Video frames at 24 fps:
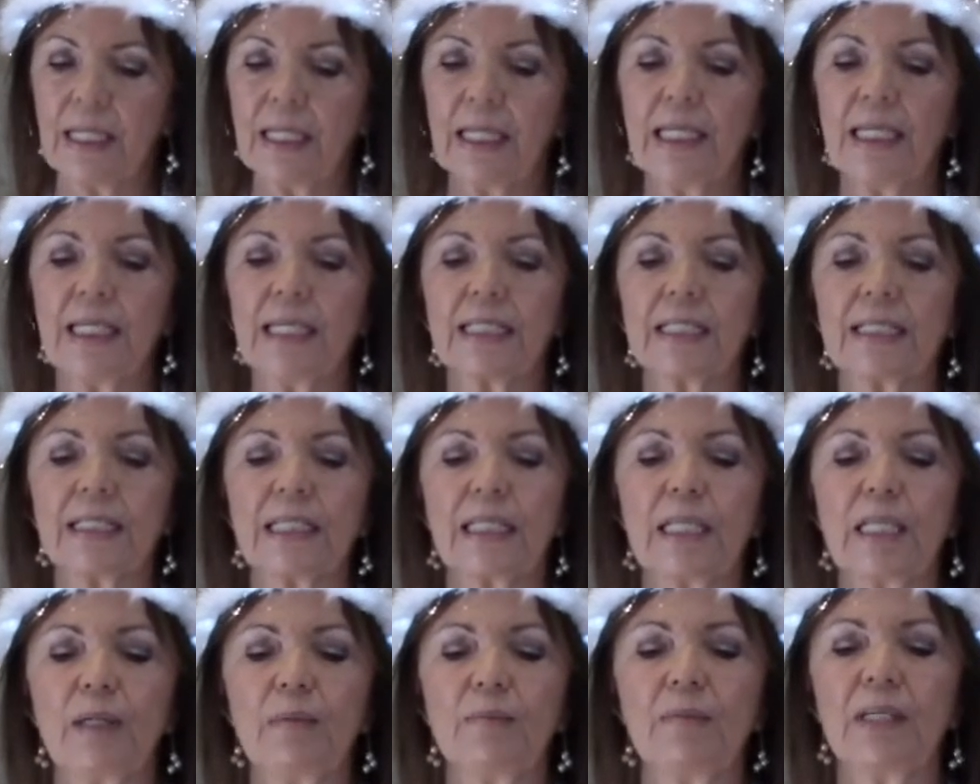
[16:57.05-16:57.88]
is
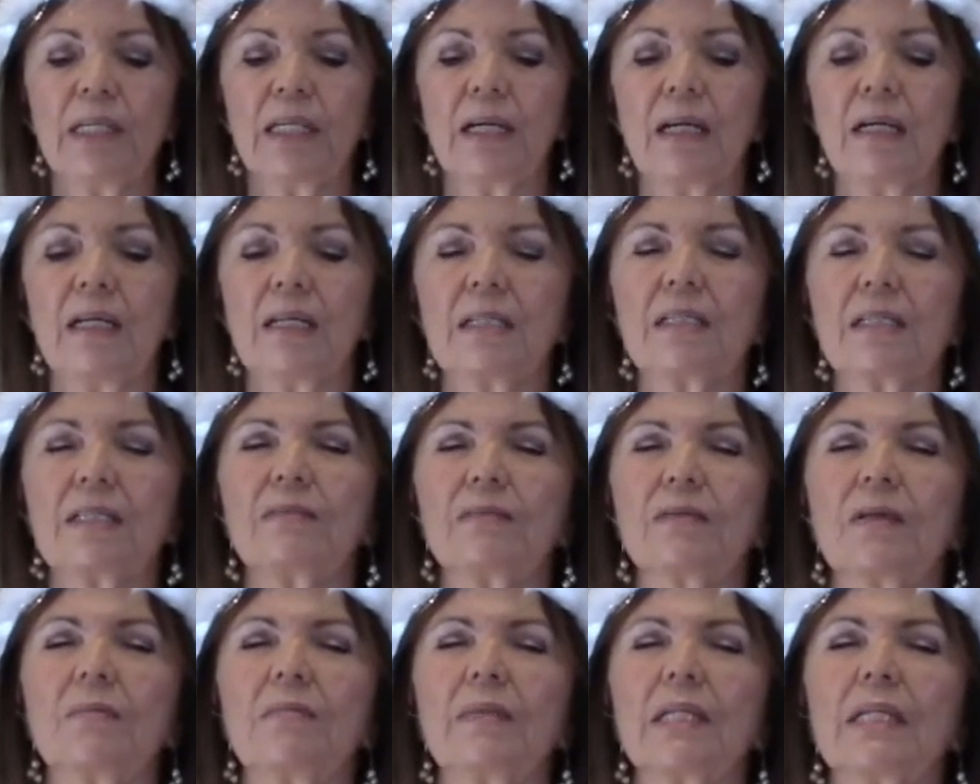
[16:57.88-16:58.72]
keeping us
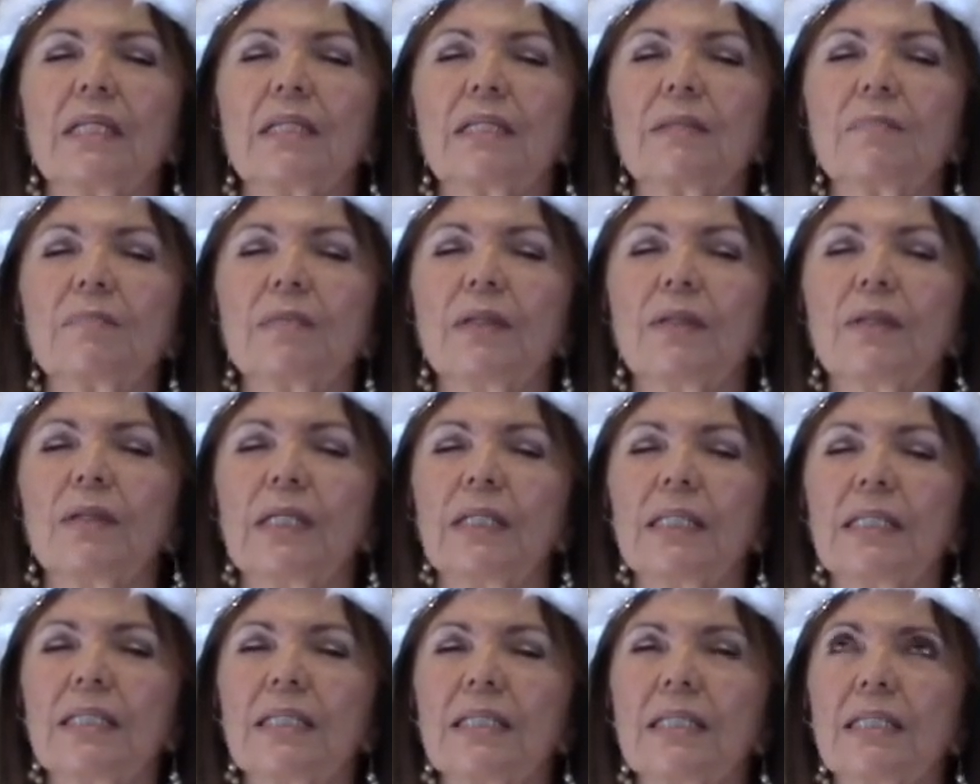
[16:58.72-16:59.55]
from
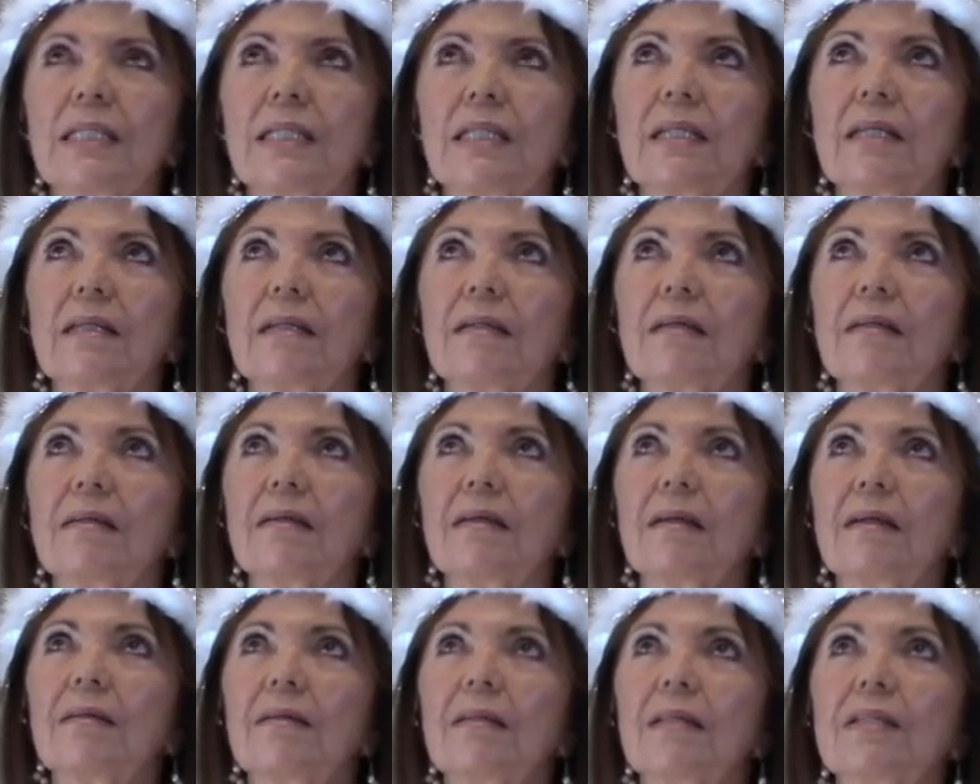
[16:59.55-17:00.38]
experiencing
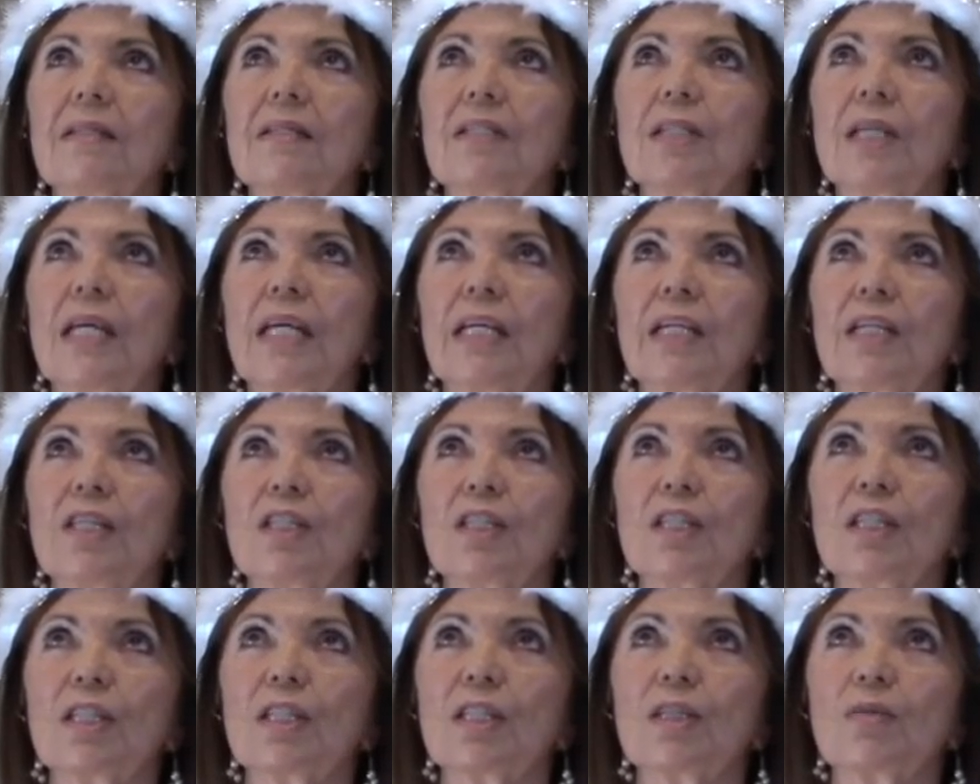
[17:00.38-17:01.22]
the
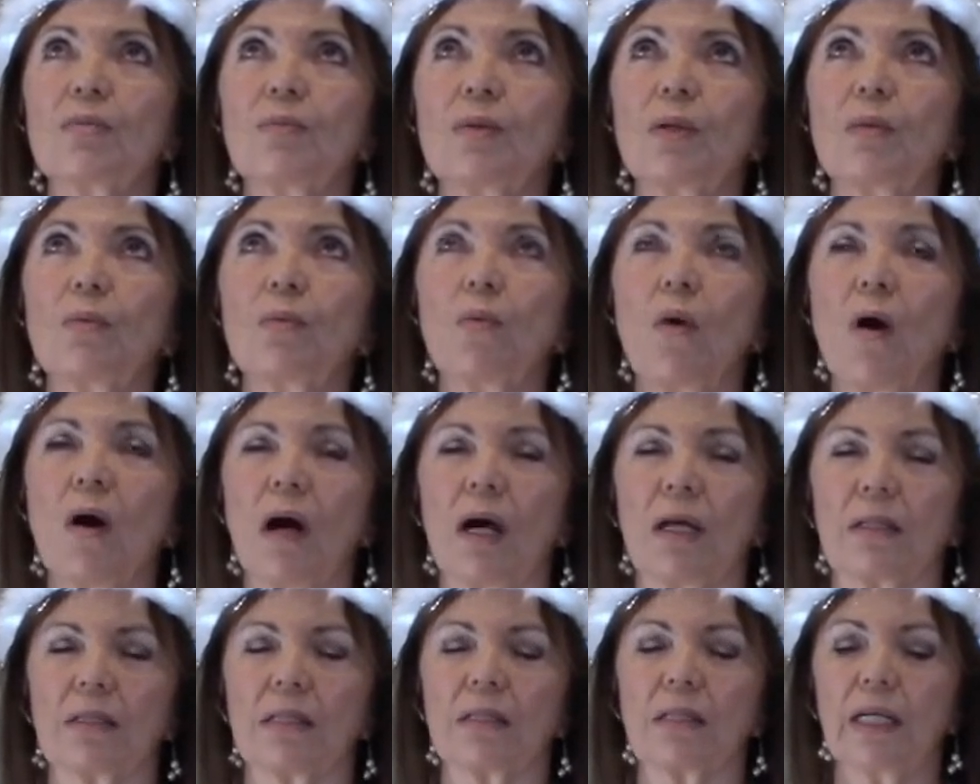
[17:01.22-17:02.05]
changes we
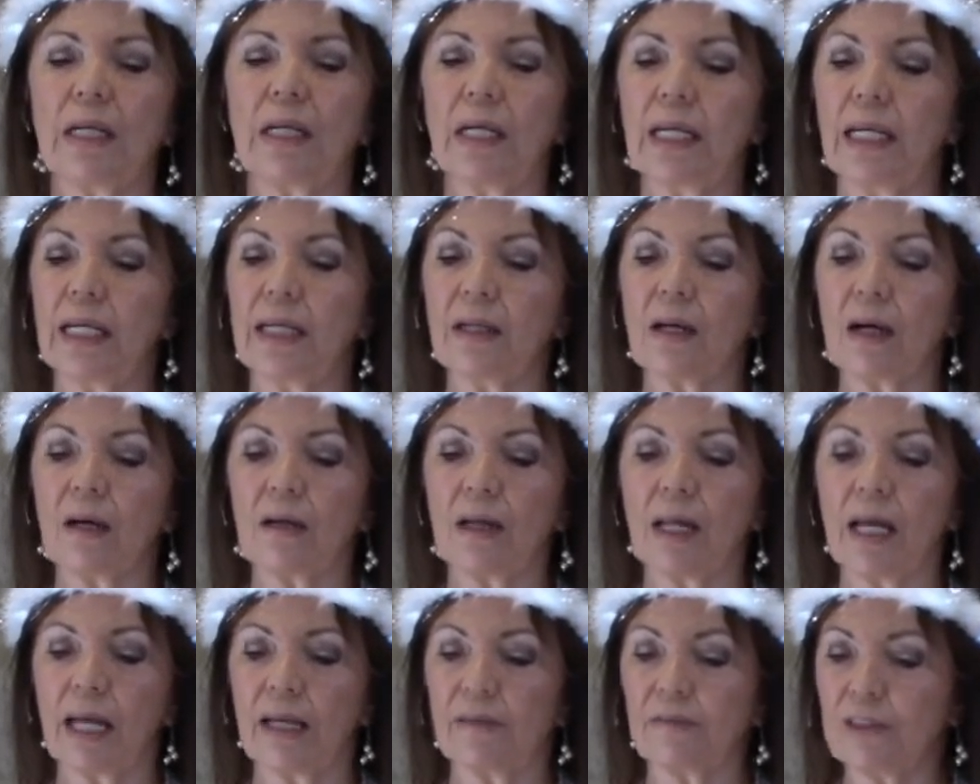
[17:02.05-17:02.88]
want in our
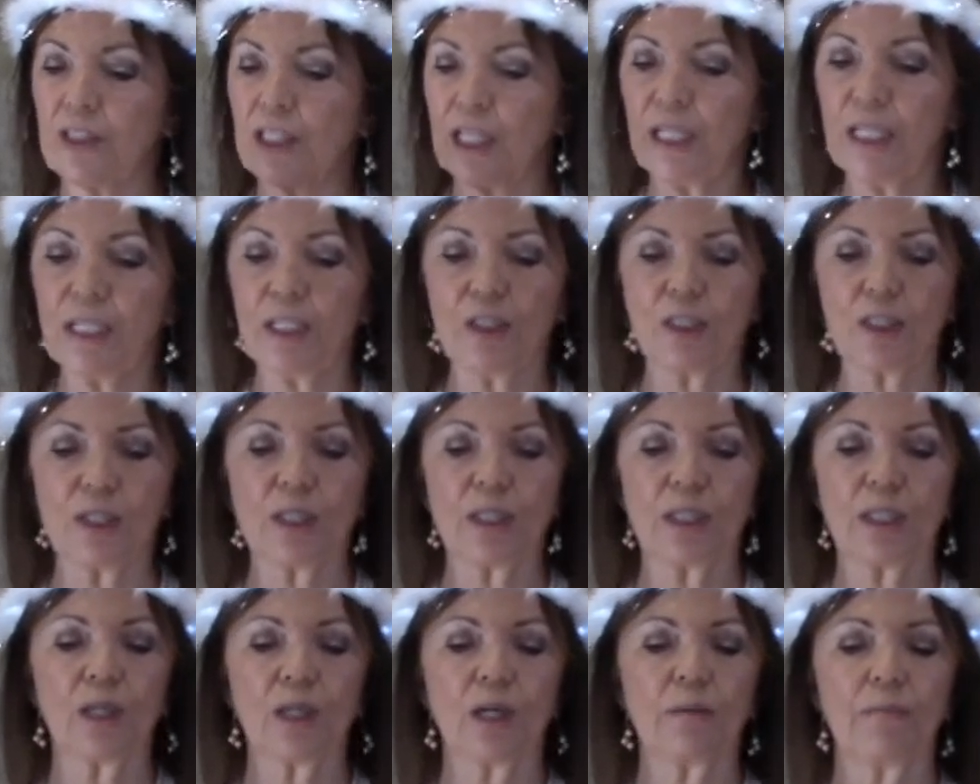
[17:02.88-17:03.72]
life, changes
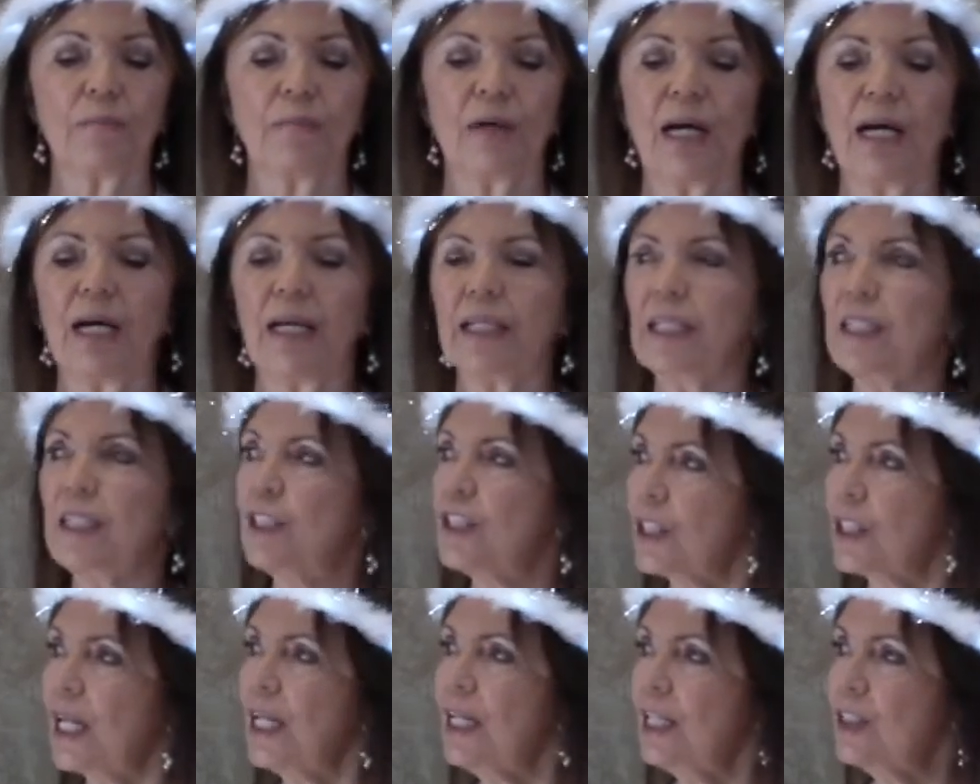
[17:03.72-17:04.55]
in our body,
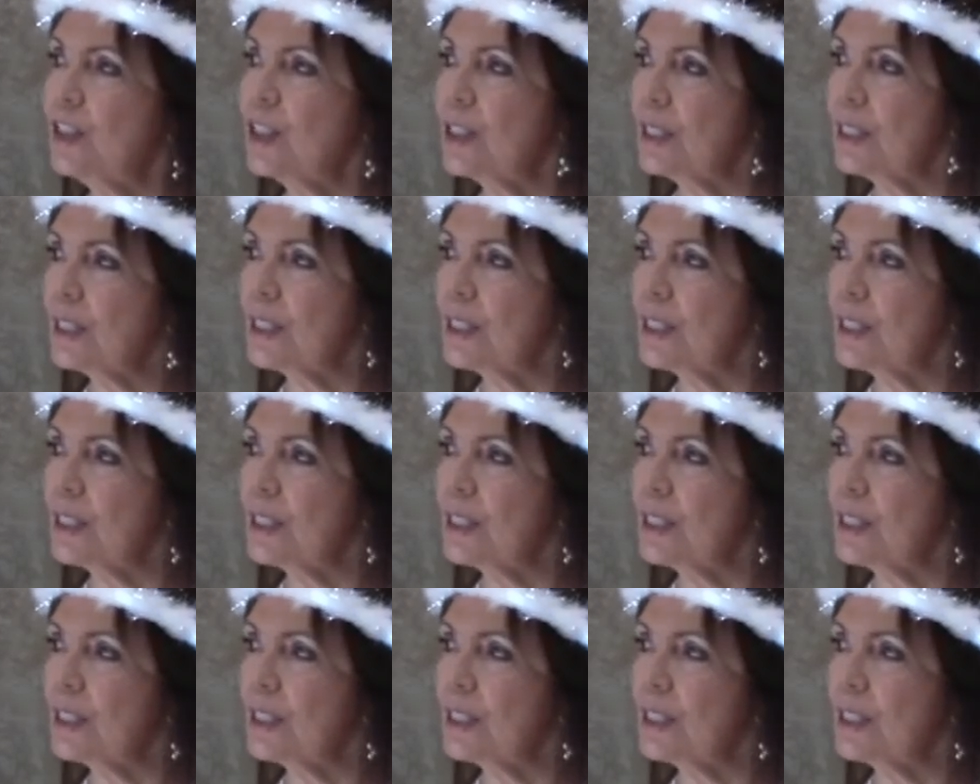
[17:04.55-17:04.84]
changes